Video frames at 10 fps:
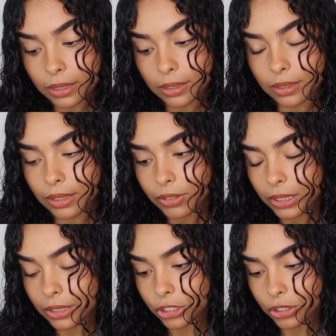The leave-in
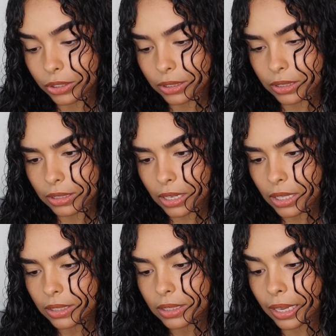conditioner does
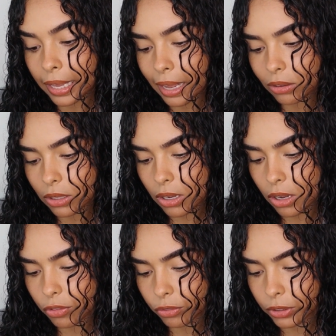not say
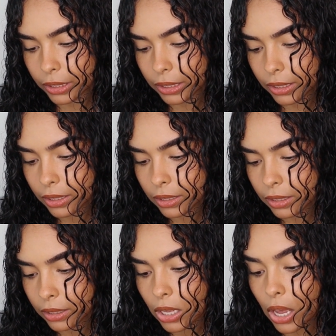alcohol free,
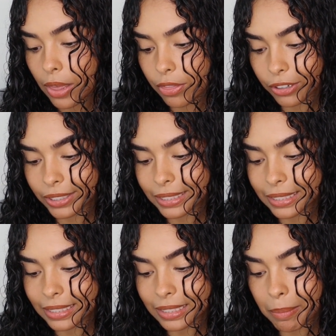and there
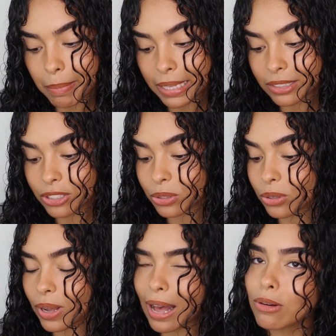is
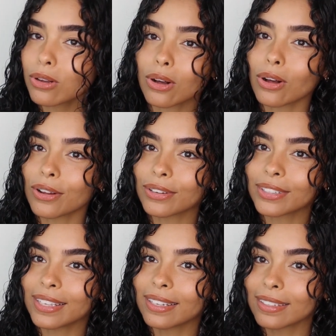benzyl alcohol
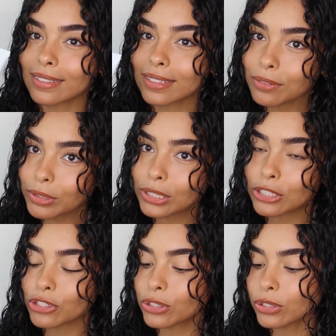in the leave-in
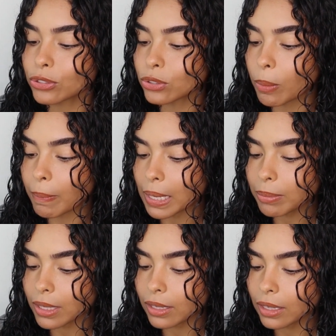conditioner, so
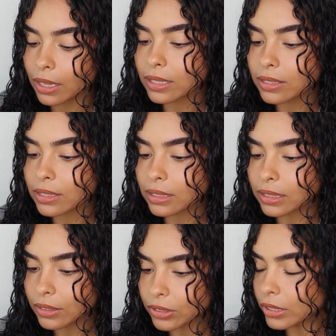maybe it's the
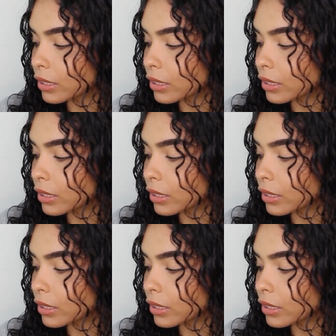leave-in